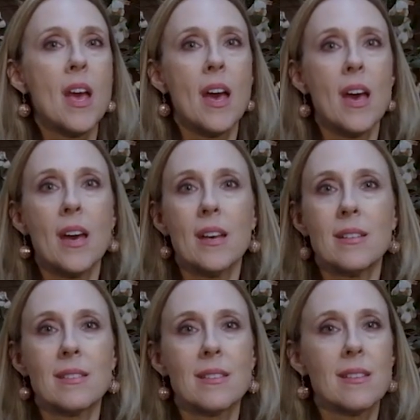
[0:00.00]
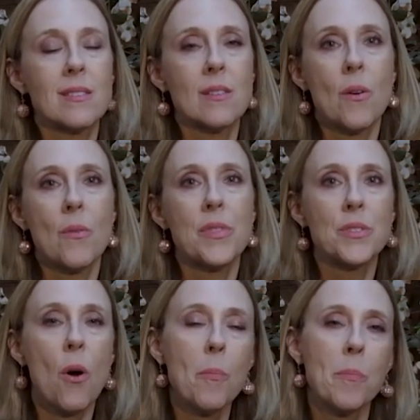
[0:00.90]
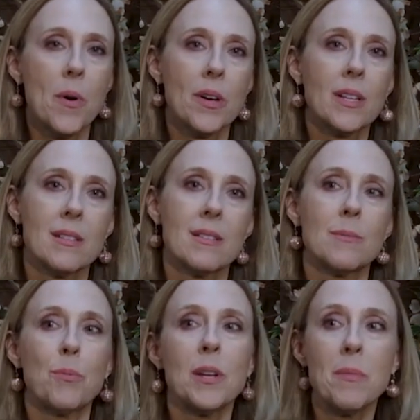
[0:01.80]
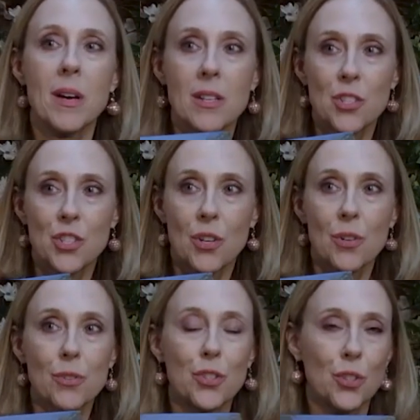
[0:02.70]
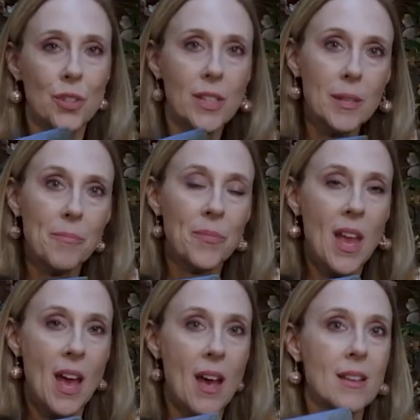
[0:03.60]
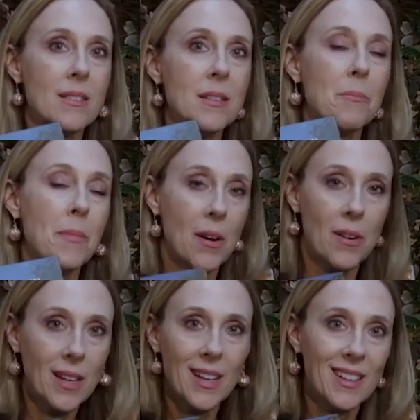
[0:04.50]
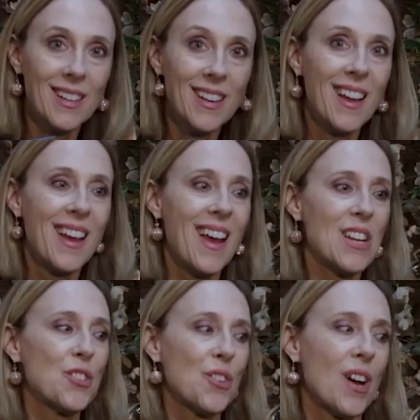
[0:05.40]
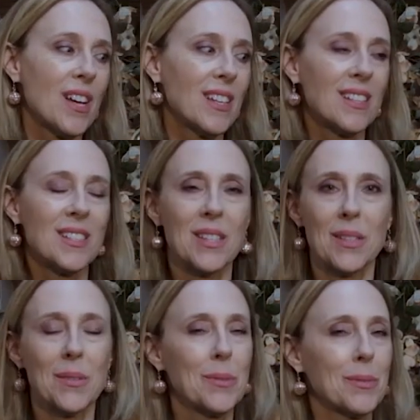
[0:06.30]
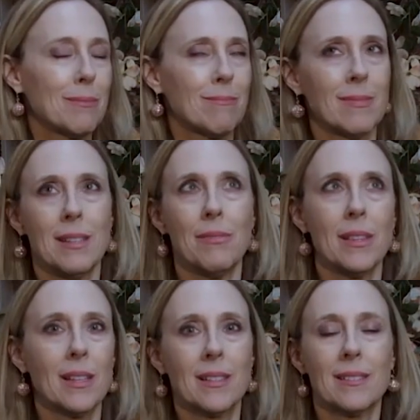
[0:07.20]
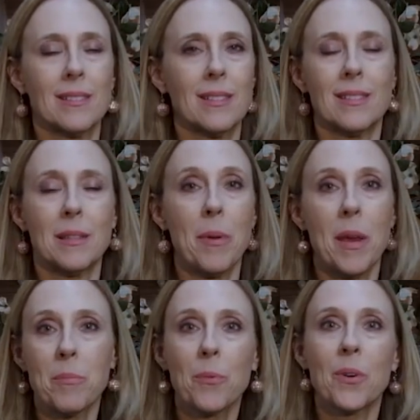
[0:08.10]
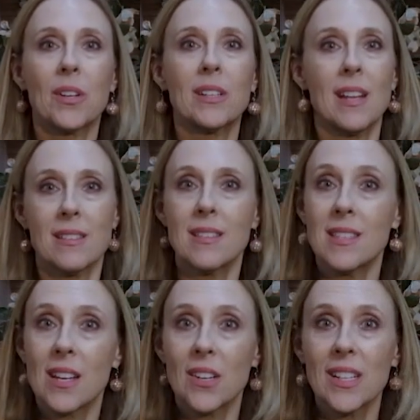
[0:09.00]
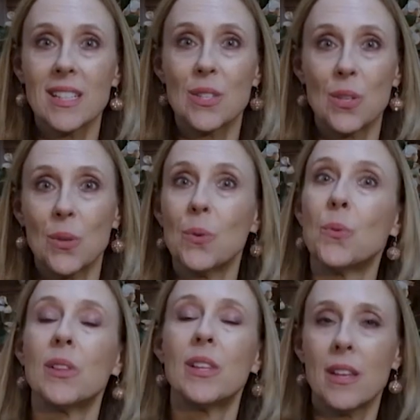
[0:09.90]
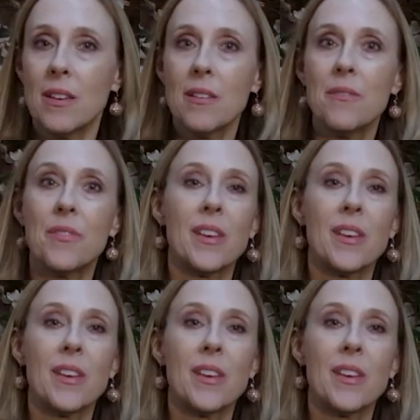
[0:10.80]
And so this whole book is pretty much her journey as an American and trying to even like just the paperwork necessary to live